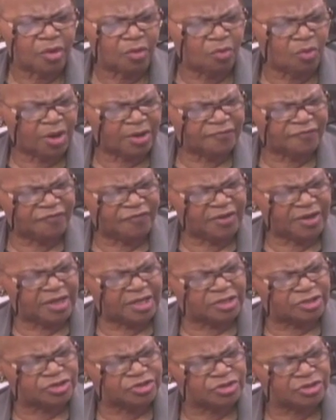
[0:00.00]
What
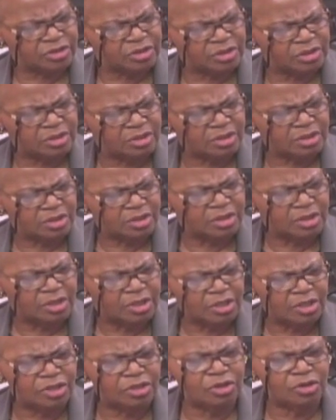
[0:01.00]
fish?
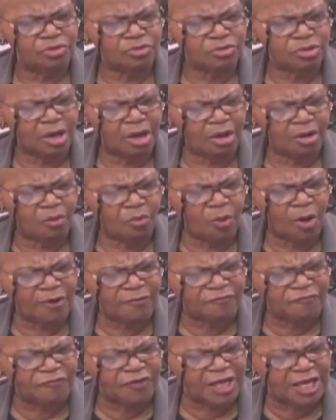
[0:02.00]
You know
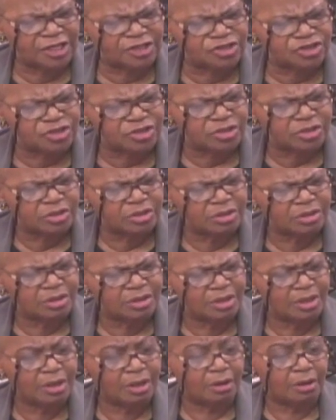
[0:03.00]
what fish.
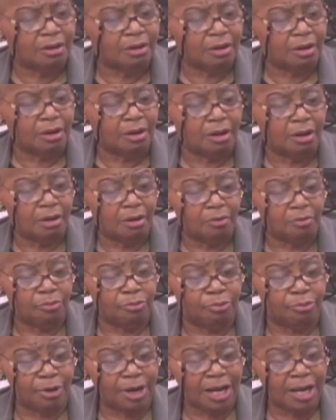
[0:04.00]

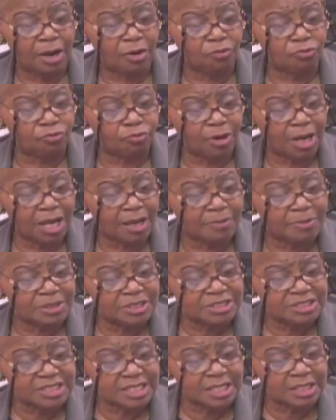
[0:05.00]
Br'er
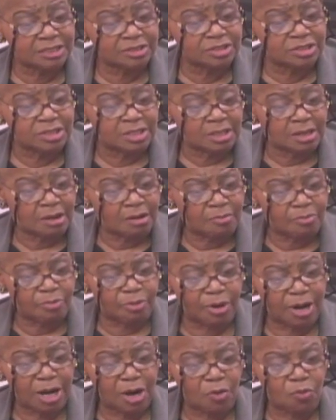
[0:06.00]
Rabbit said
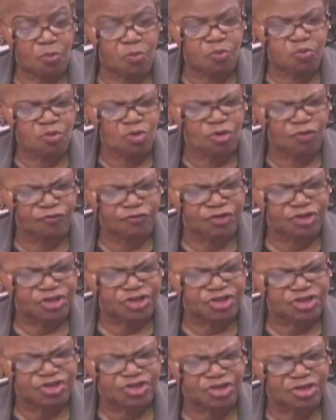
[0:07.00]
Br'er Wolf
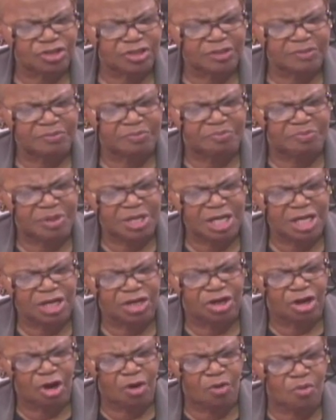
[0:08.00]
shouldn't be
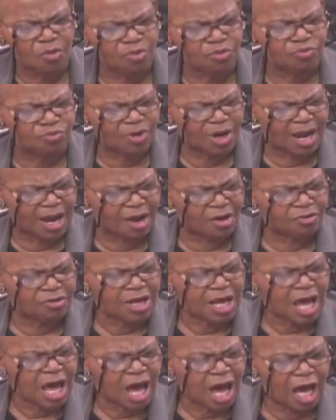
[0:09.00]
going round
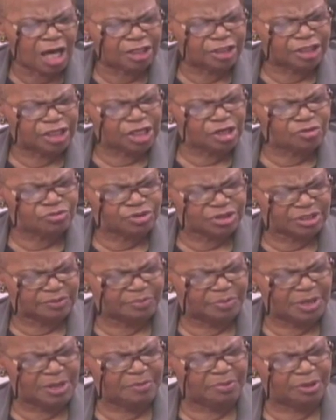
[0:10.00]
accusing
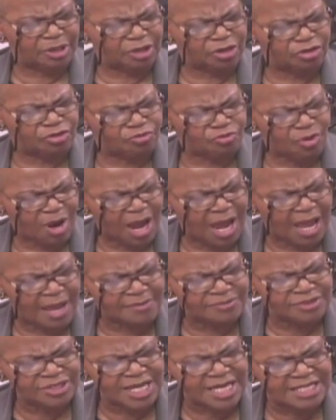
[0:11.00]
people of
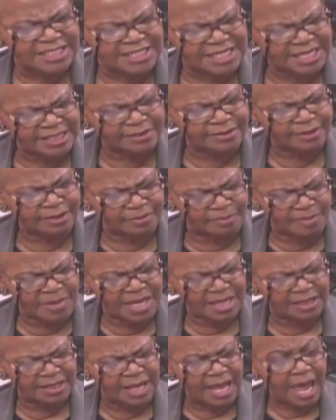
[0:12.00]
crimes they didn't
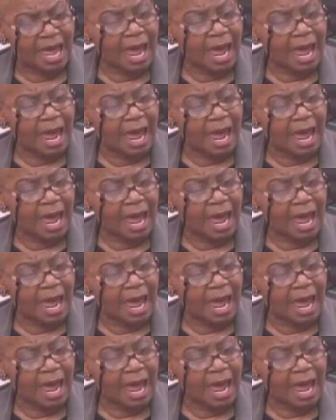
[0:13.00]
commit.